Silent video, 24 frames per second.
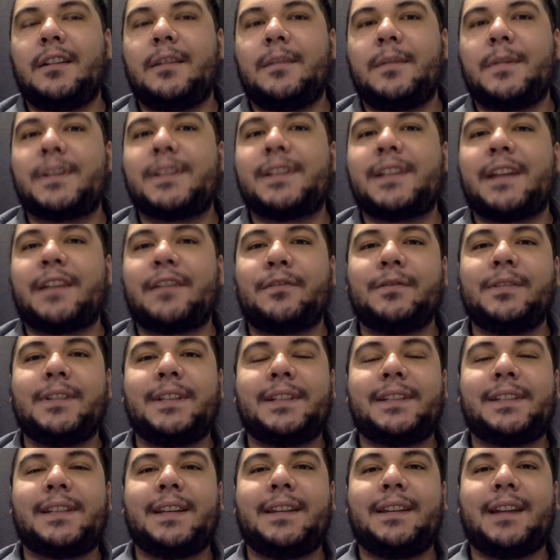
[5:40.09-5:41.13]
because not only
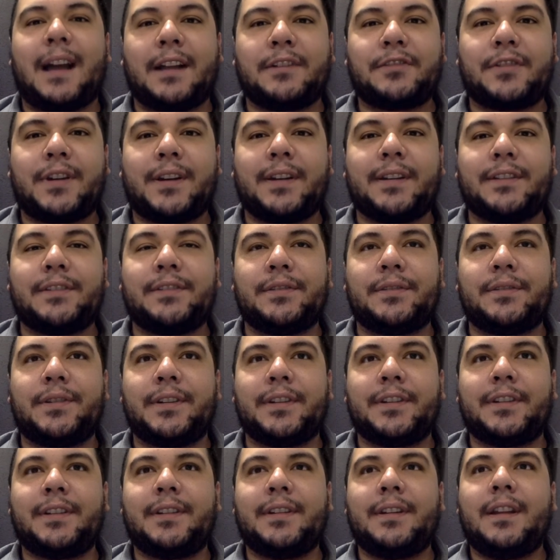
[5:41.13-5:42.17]
is he not trying to do
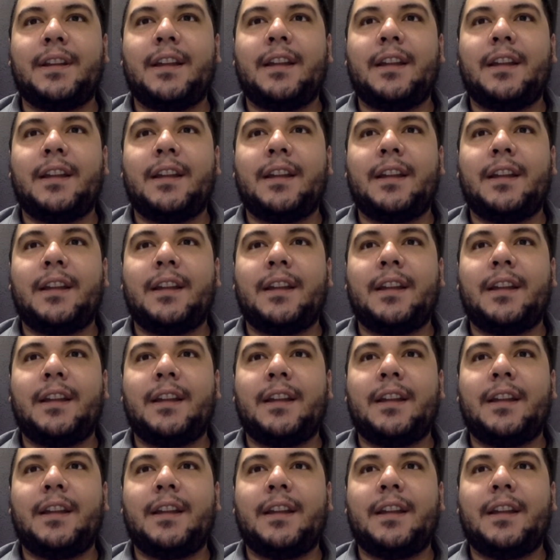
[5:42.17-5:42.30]
good,